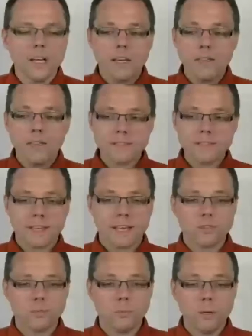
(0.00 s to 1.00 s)
In this
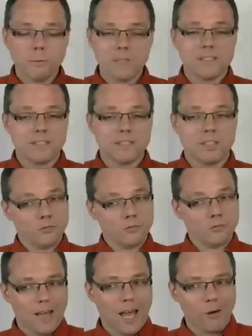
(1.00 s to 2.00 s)
case, we built it into
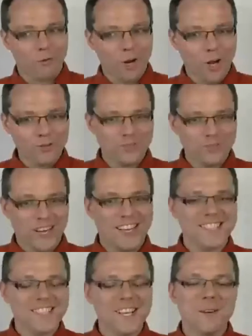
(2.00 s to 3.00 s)
our own
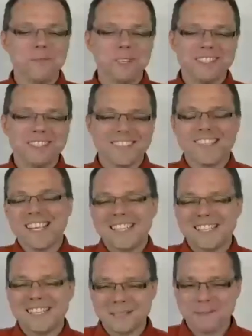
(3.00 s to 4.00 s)
device, which is the
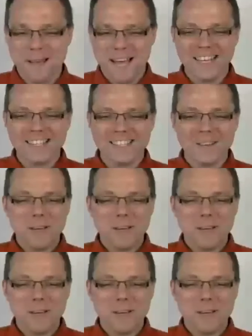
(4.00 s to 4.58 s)
Sensit Smart.